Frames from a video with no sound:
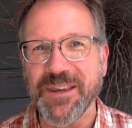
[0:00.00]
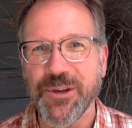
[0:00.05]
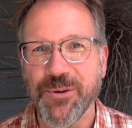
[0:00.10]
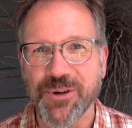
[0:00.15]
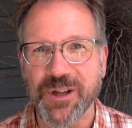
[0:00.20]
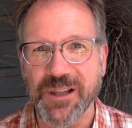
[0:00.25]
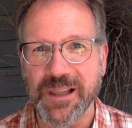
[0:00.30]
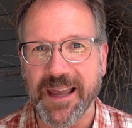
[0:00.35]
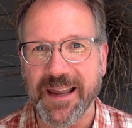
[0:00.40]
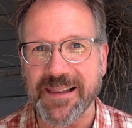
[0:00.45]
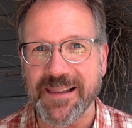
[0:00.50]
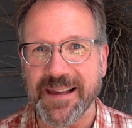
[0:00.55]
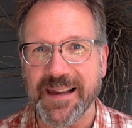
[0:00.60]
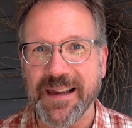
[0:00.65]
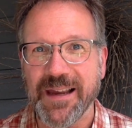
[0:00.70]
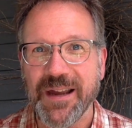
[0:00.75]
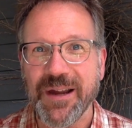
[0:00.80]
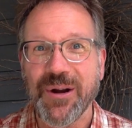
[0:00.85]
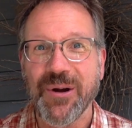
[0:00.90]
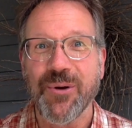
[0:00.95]

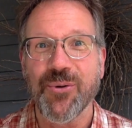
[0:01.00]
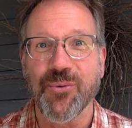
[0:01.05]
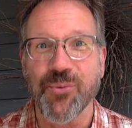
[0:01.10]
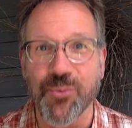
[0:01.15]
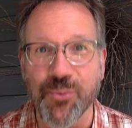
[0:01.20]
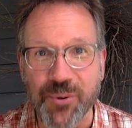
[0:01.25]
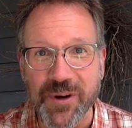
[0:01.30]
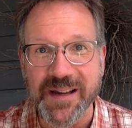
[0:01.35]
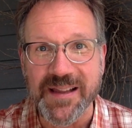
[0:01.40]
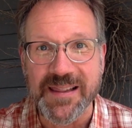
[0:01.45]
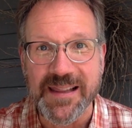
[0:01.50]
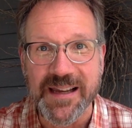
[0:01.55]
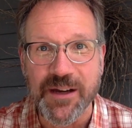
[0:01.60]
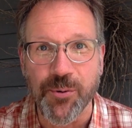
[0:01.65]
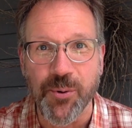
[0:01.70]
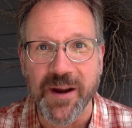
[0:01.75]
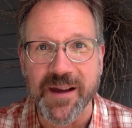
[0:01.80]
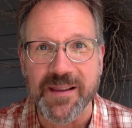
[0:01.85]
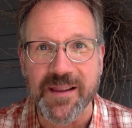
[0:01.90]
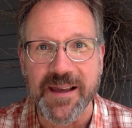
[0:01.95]
ukulele really
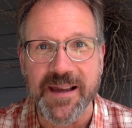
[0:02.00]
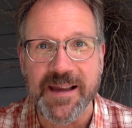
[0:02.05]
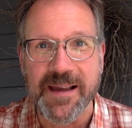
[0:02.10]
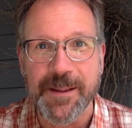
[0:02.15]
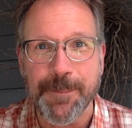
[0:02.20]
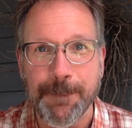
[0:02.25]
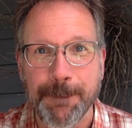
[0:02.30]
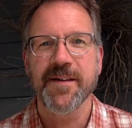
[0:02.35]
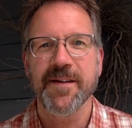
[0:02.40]
quickly.